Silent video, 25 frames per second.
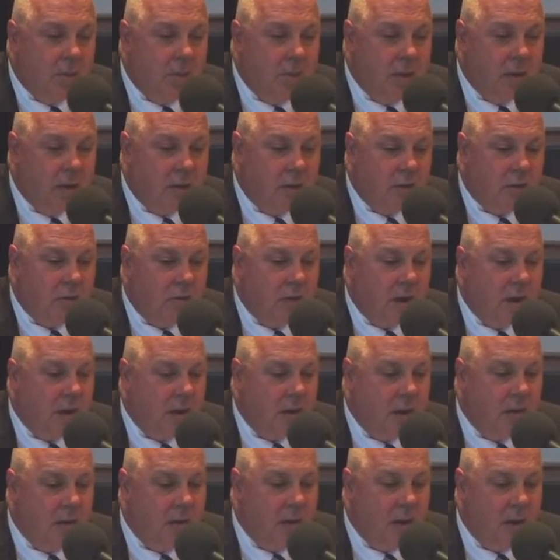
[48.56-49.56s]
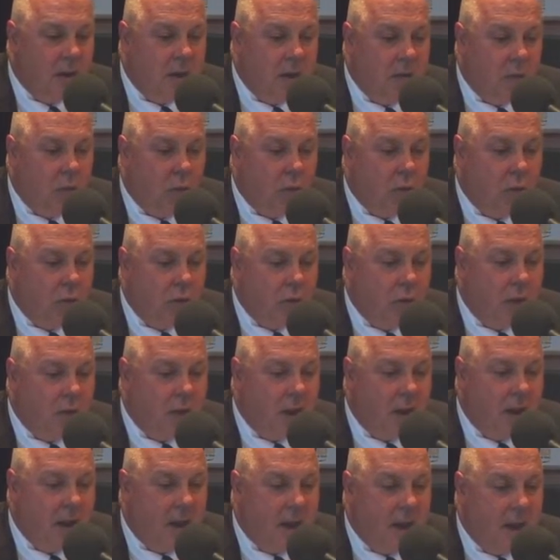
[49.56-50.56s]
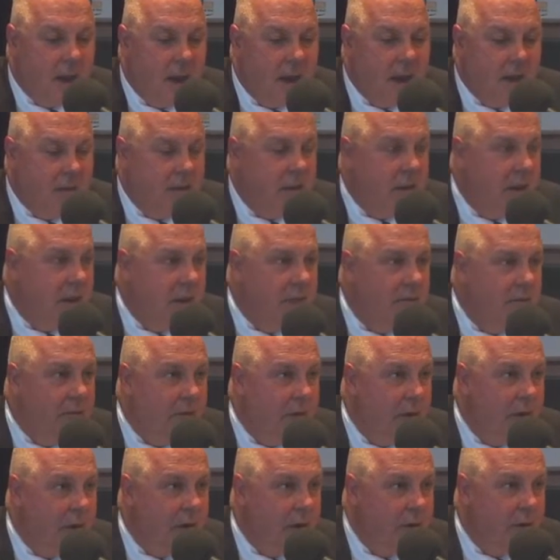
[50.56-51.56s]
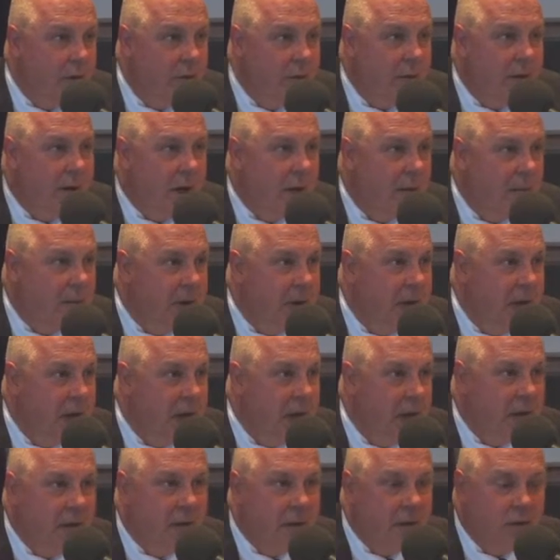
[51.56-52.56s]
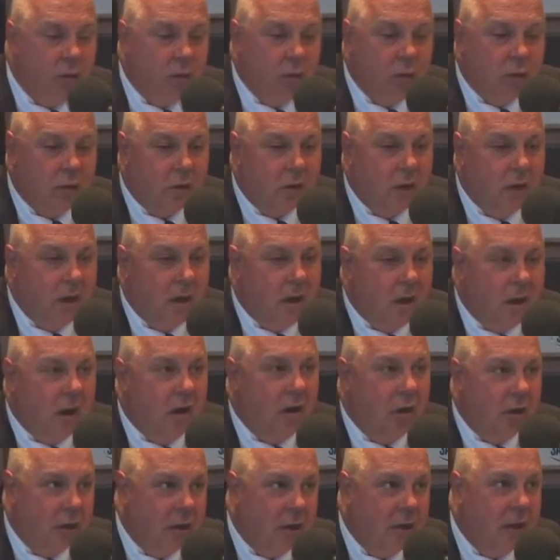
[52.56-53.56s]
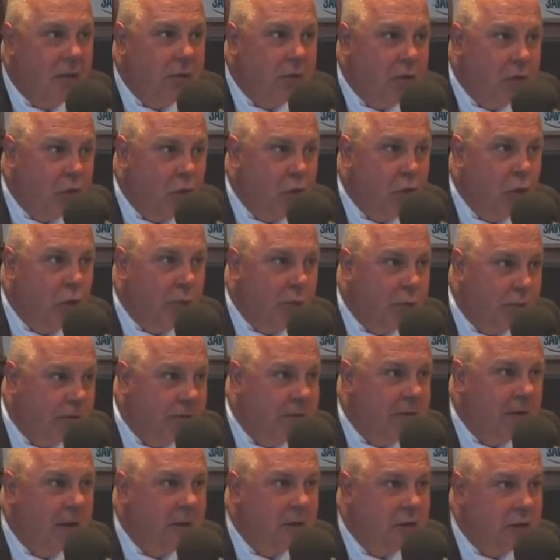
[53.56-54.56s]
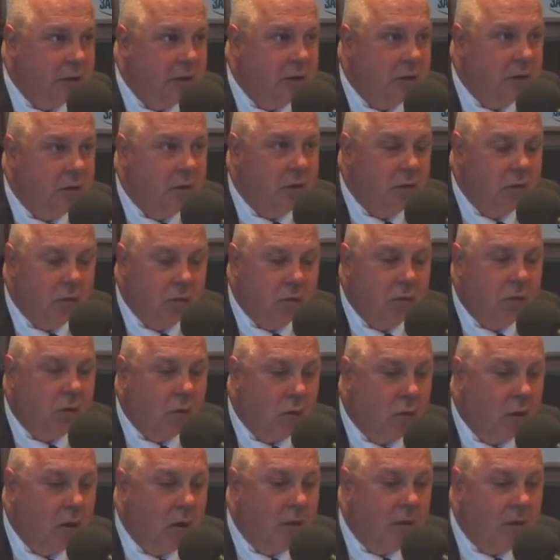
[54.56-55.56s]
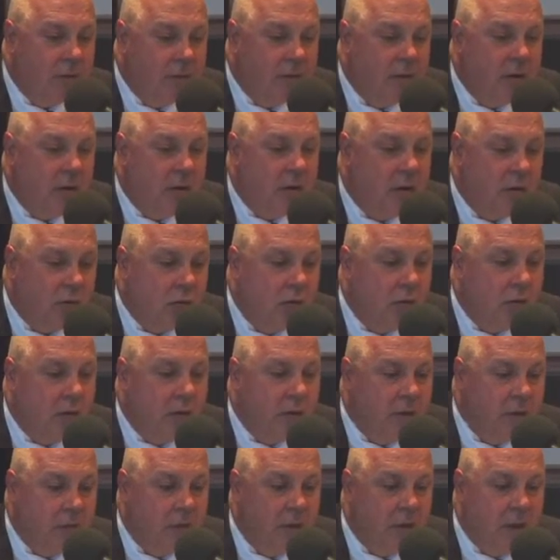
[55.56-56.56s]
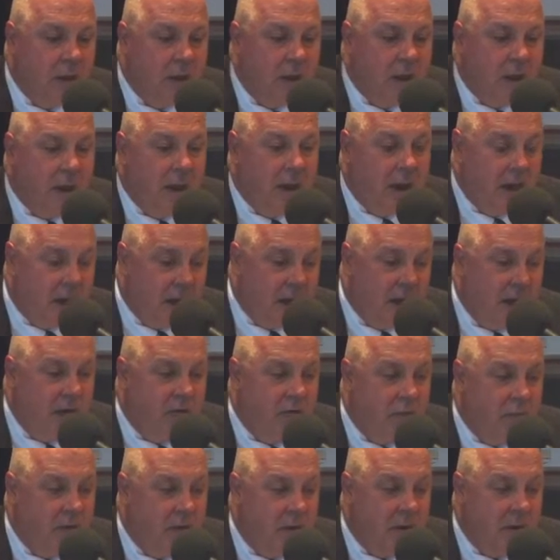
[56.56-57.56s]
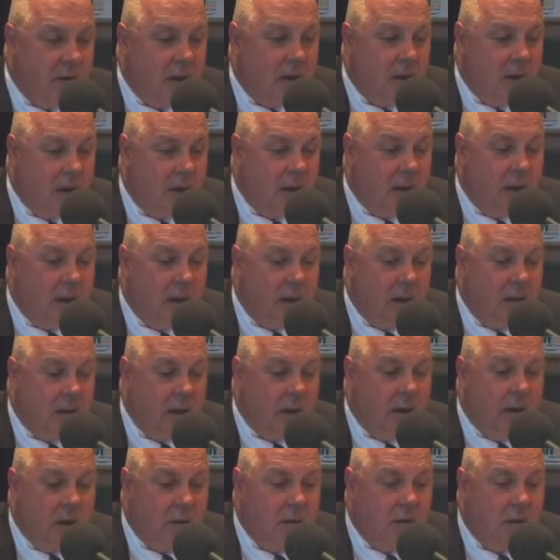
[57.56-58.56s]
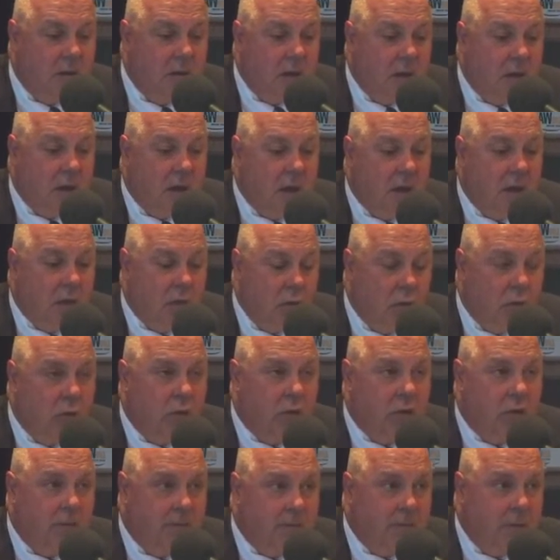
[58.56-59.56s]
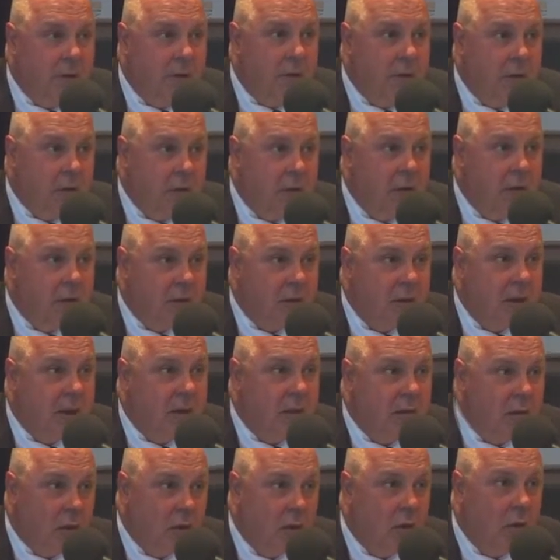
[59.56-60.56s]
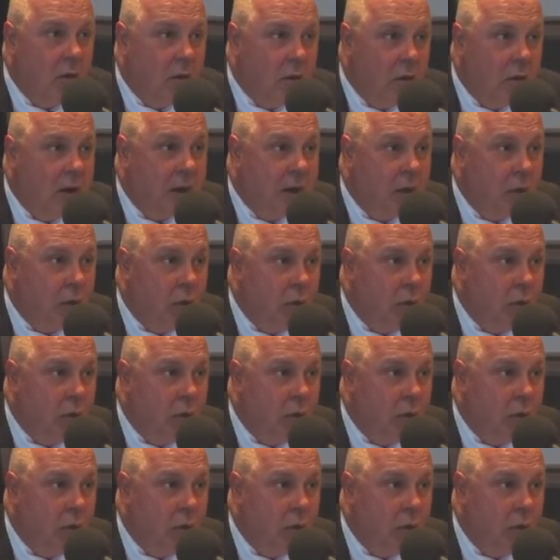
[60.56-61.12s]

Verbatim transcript: Minister Allan uh, was uh, at the invite of a company, and of course, a lot of those corporate functions do require a fair degree of engagement, and it it looks, it feels, and it sounds a lot like a